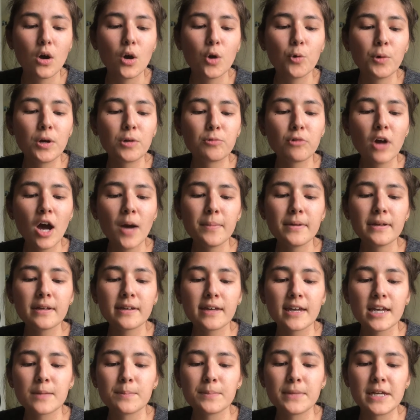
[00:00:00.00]
When Robin
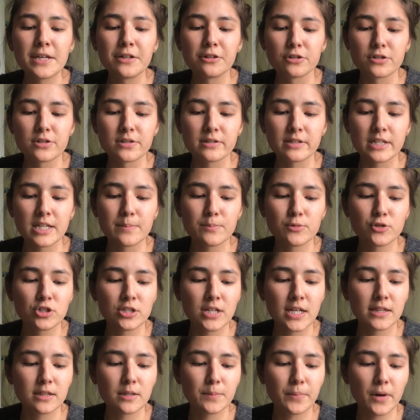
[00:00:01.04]
kicked me in her sleep, she
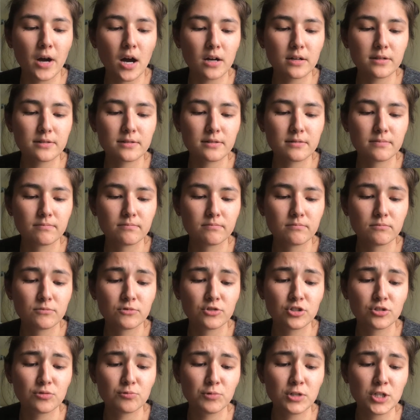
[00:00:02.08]
hit the box,
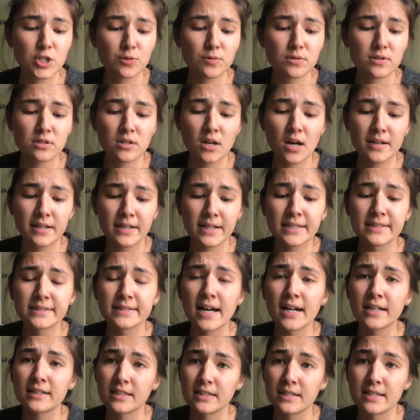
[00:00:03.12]
which was not
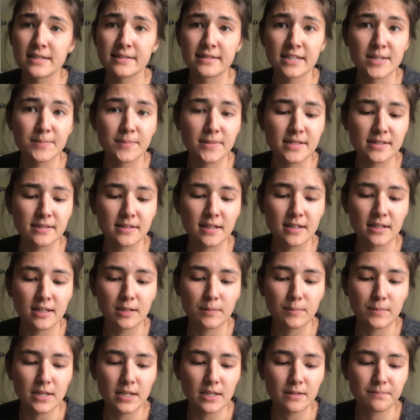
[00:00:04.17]
exactly the same as kicking
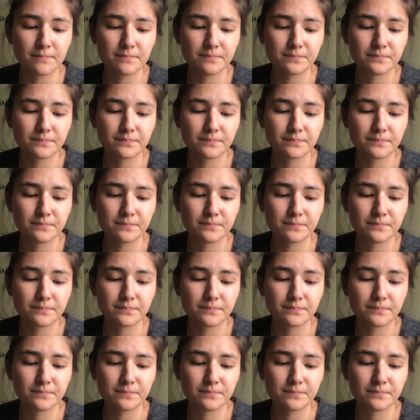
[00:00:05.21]
me.